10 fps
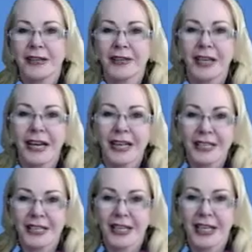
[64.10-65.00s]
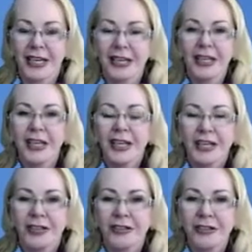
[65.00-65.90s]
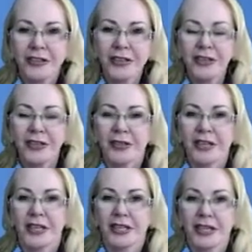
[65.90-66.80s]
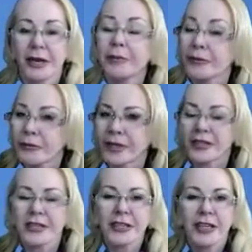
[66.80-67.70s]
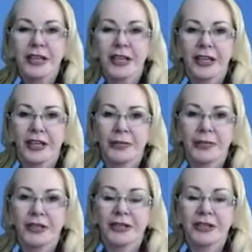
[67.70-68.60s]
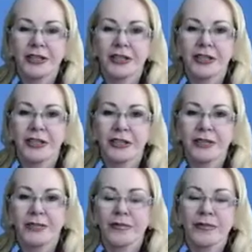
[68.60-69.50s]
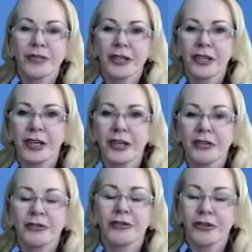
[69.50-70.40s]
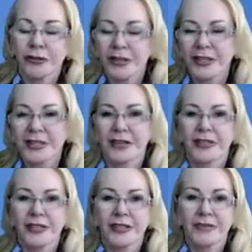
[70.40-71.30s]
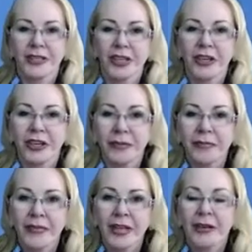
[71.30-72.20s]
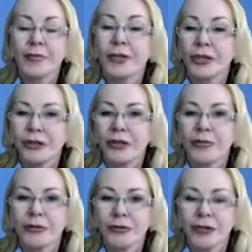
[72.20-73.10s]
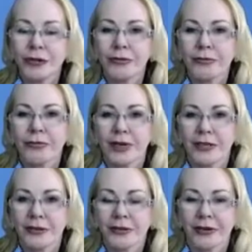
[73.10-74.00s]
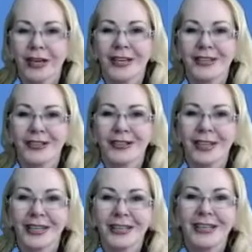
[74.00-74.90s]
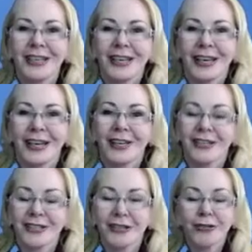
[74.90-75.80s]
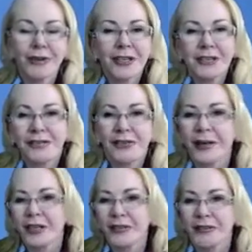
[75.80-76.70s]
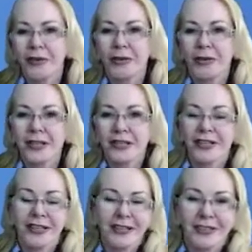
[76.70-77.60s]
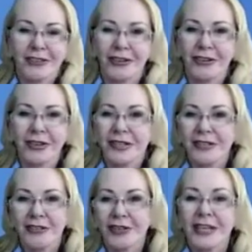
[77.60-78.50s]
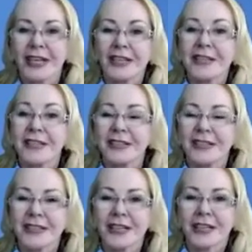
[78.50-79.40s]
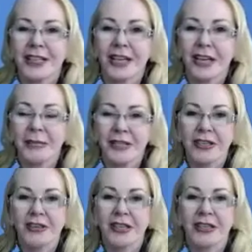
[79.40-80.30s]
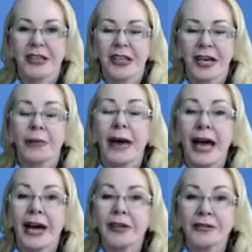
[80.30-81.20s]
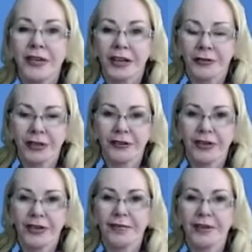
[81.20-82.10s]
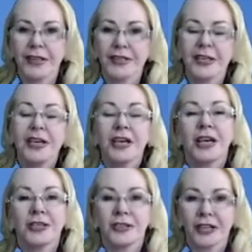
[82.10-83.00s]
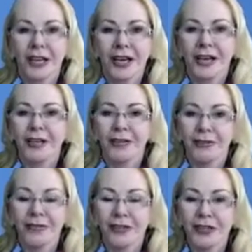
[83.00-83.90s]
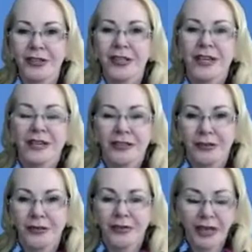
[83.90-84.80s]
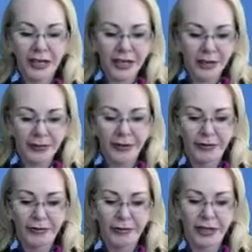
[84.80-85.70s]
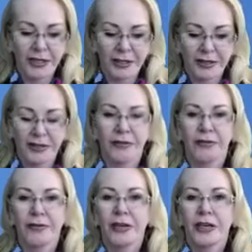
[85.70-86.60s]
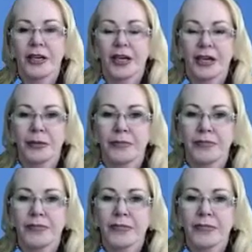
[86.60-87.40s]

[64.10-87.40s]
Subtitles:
level, heart to heart. Now, do this over the next couple of weeks because on the July or June the 7th, I'm sorry, Mercury will go retrograde, okay? And it's always for about 3 weeks. I think it's 3 weeks or 3 days. This time it's going to come out of that retrograde phase on July the 1st. So we've got a couple of weeks sort of